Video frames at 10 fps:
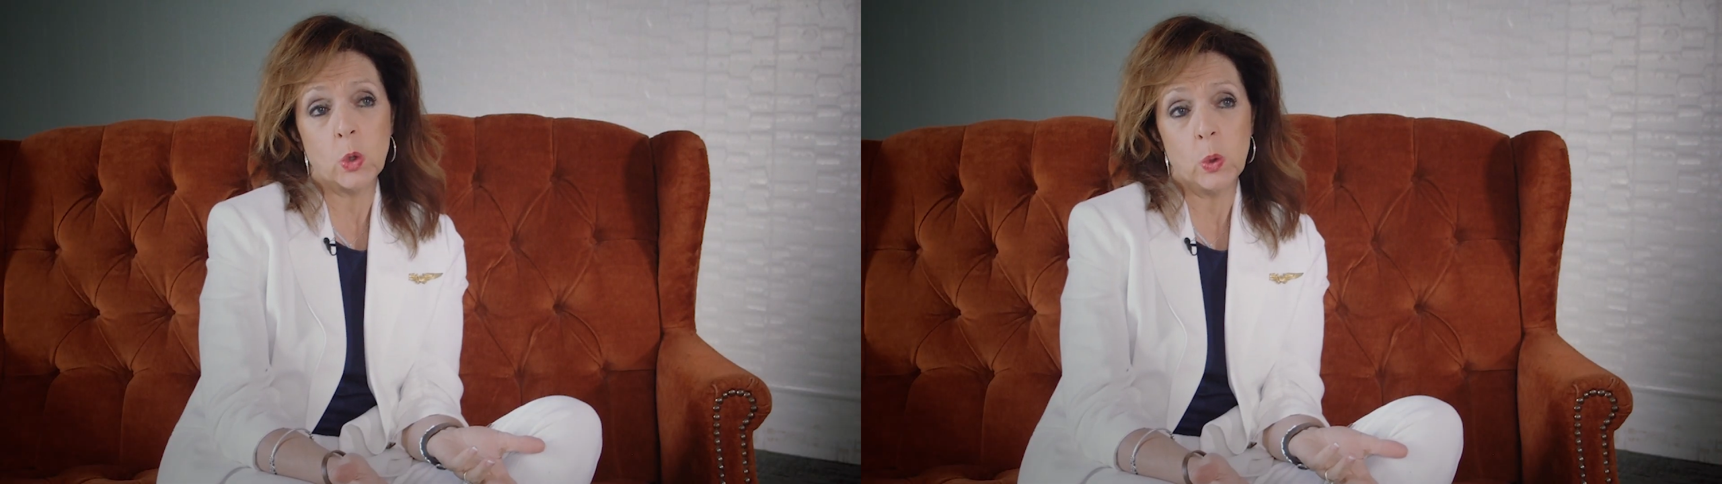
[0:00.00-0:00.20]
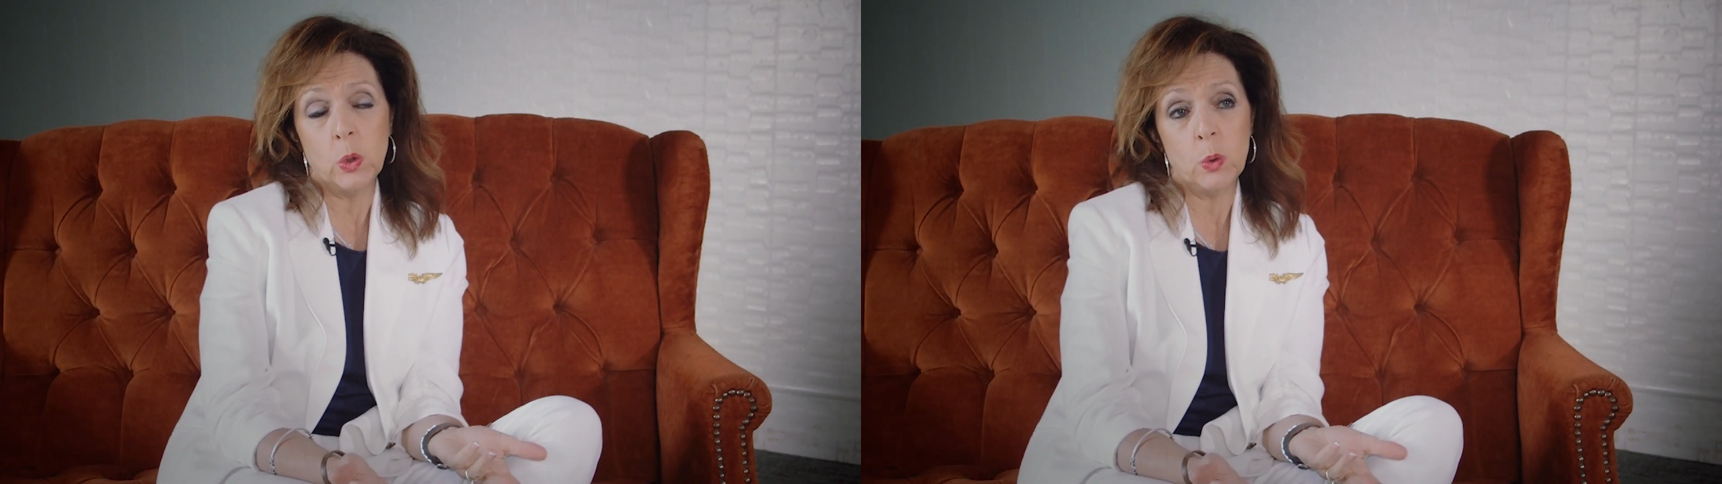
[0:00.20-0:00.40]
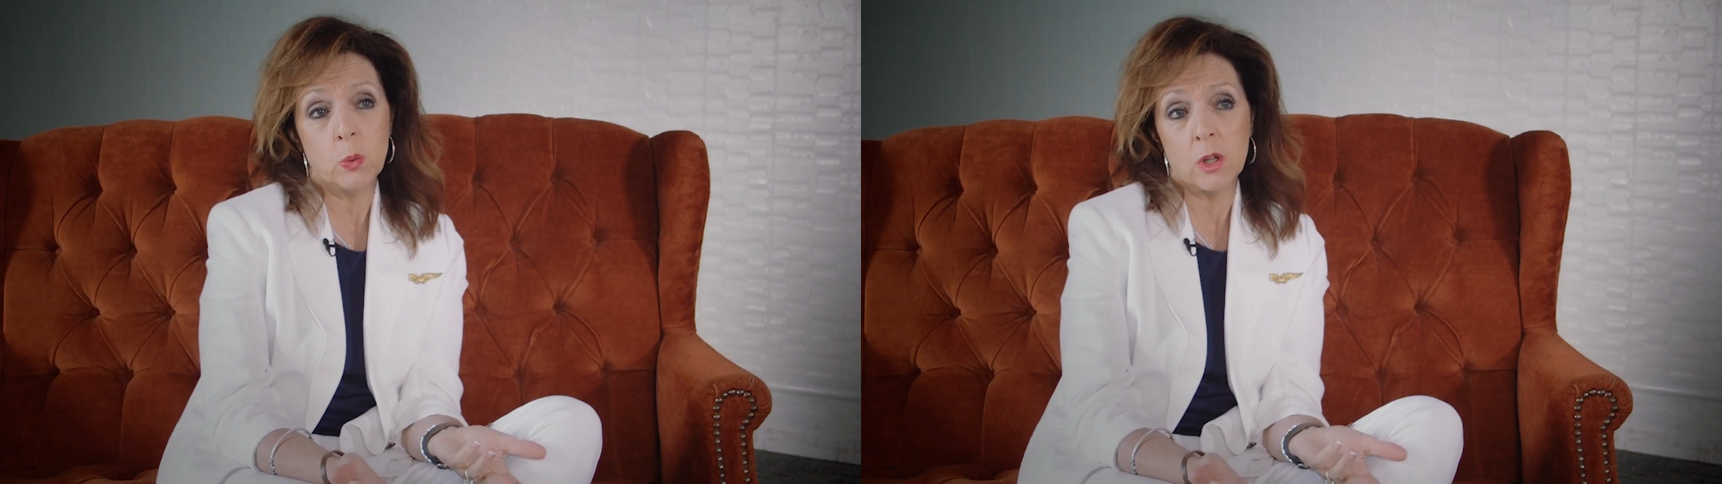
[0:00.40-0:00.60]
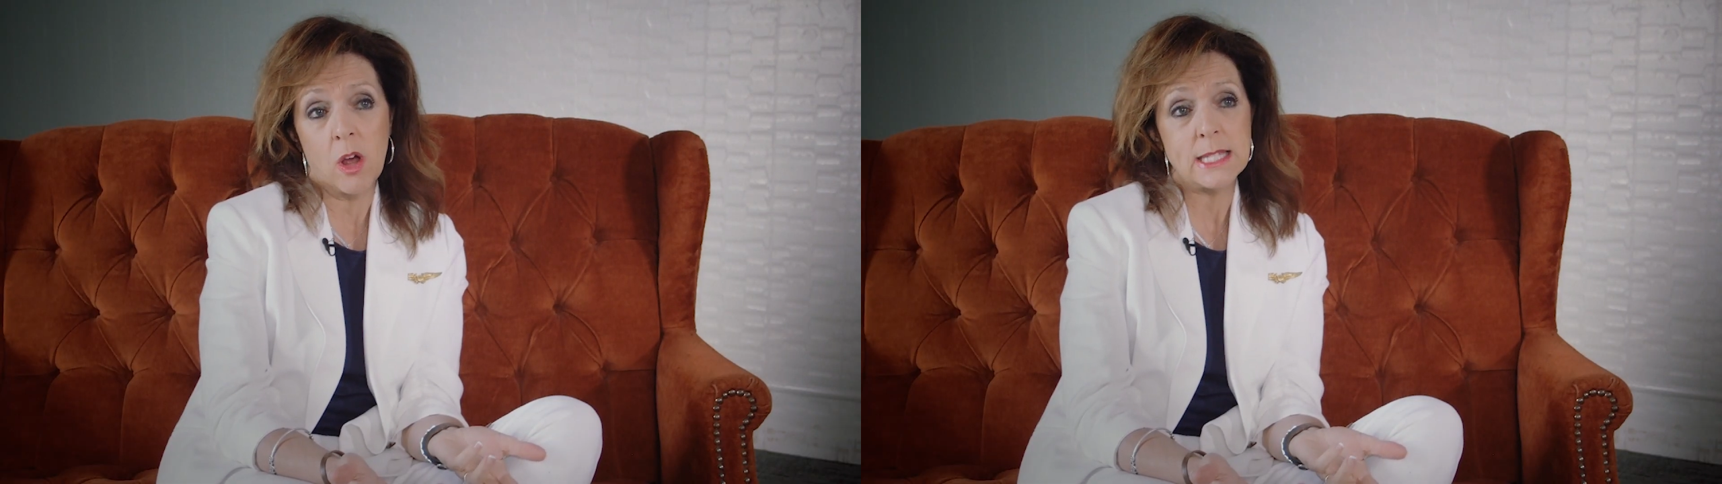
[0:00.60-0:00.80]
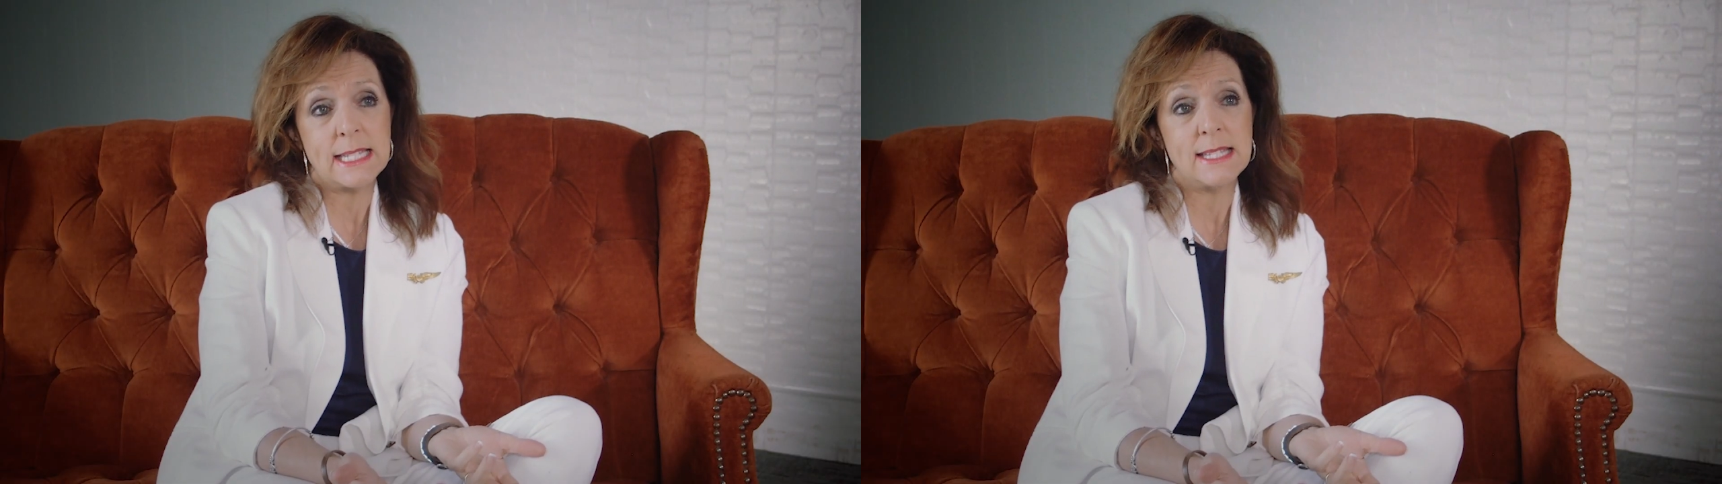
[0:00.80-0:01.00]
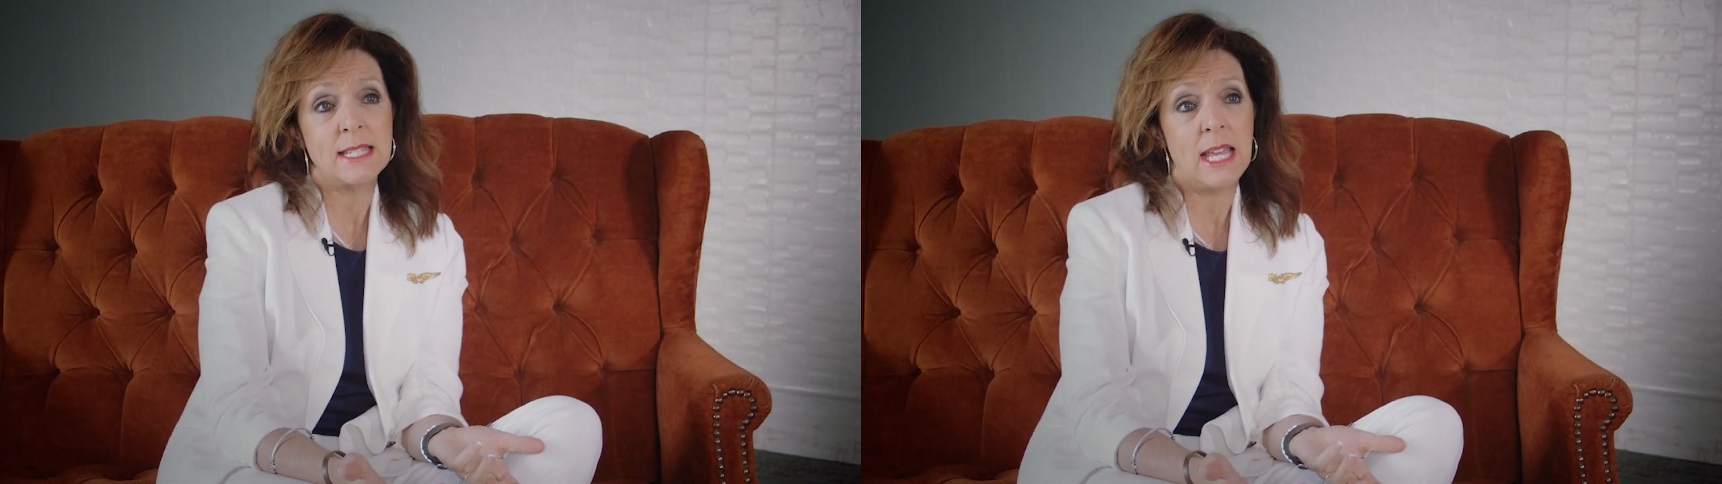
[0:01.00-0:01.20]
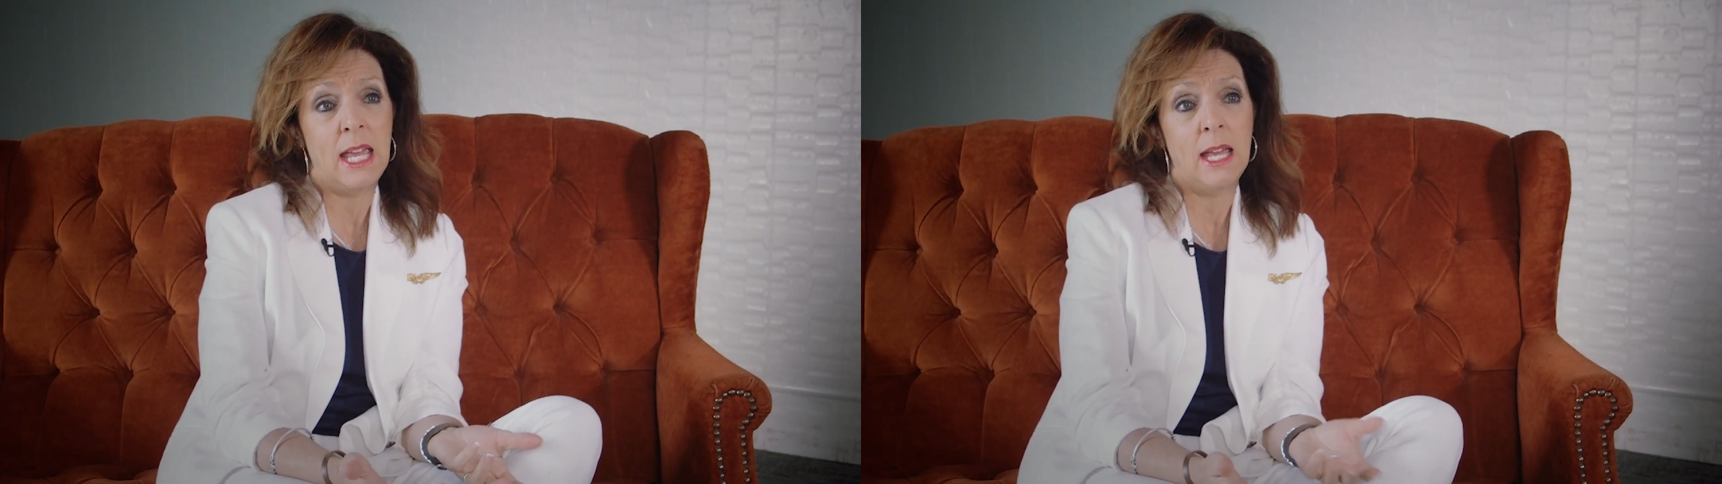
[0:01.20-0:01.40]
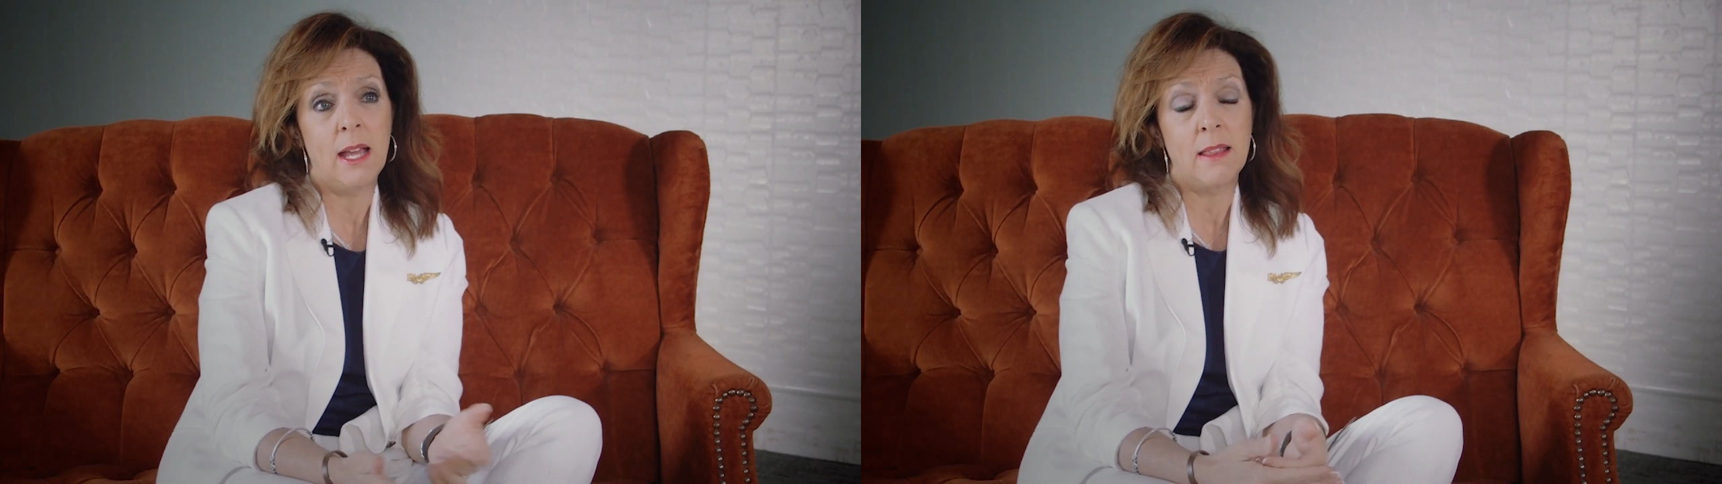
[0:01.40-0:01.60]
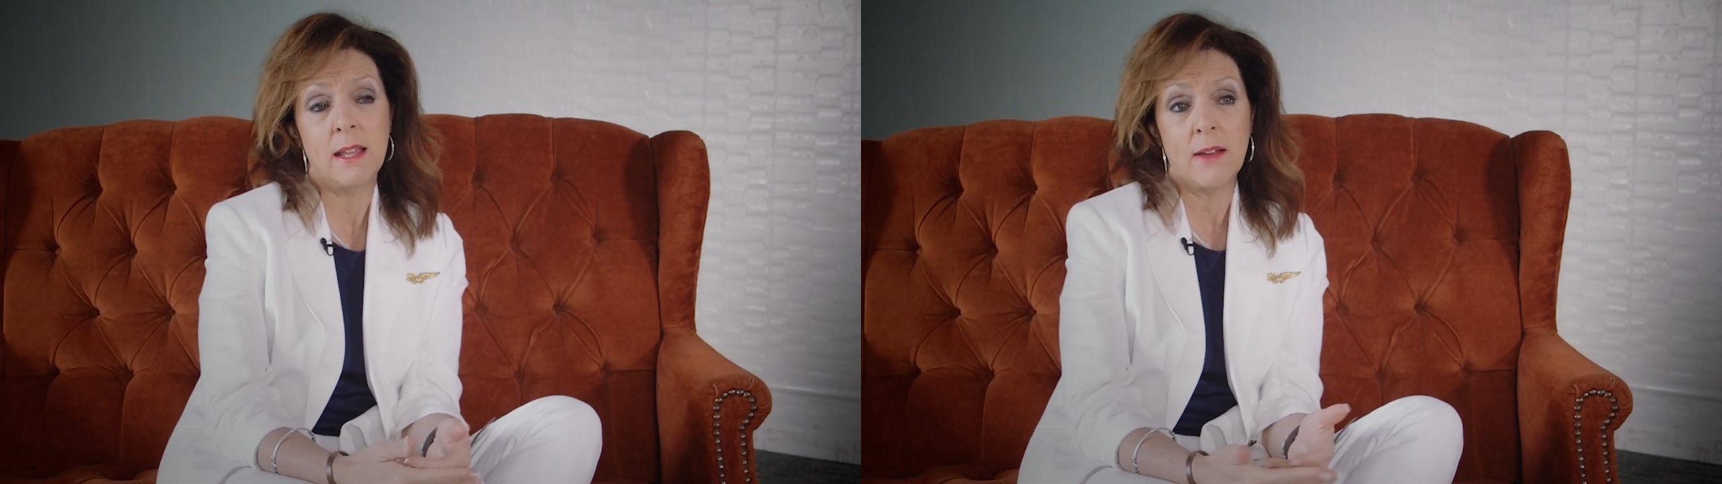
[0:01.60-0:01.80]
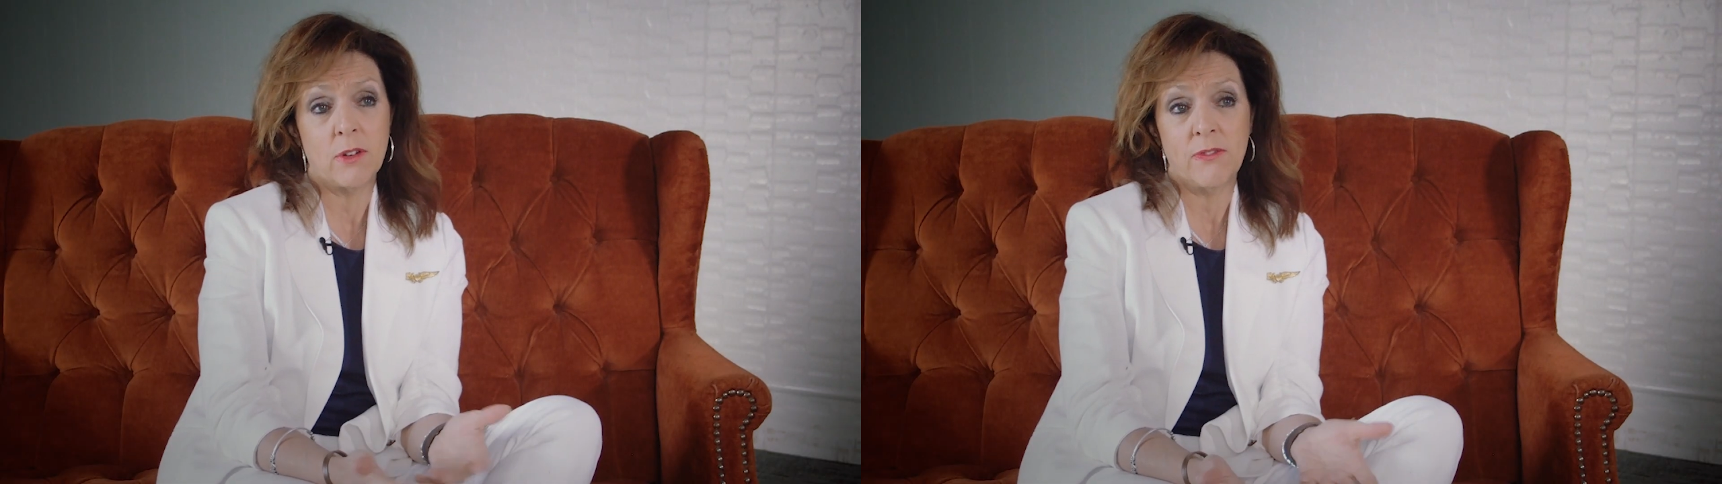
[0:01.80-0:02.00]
crew were lost at sea, and they never